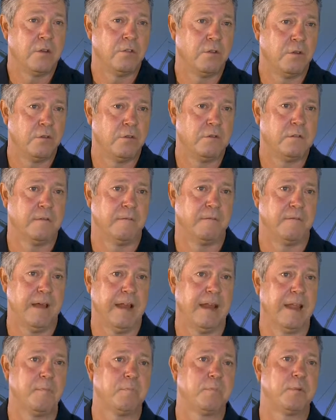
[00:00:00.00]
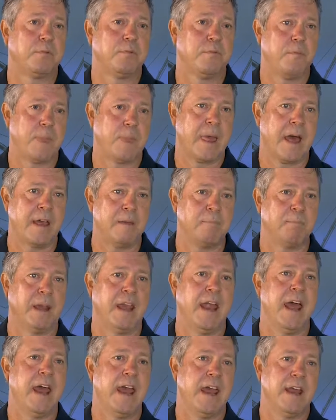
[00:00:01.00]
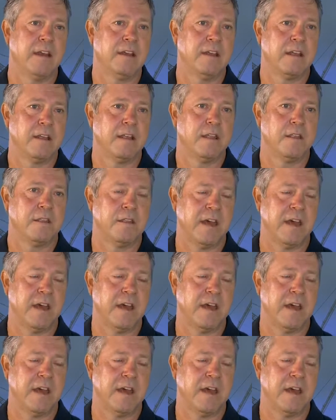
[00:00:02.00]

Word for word: to develop a plan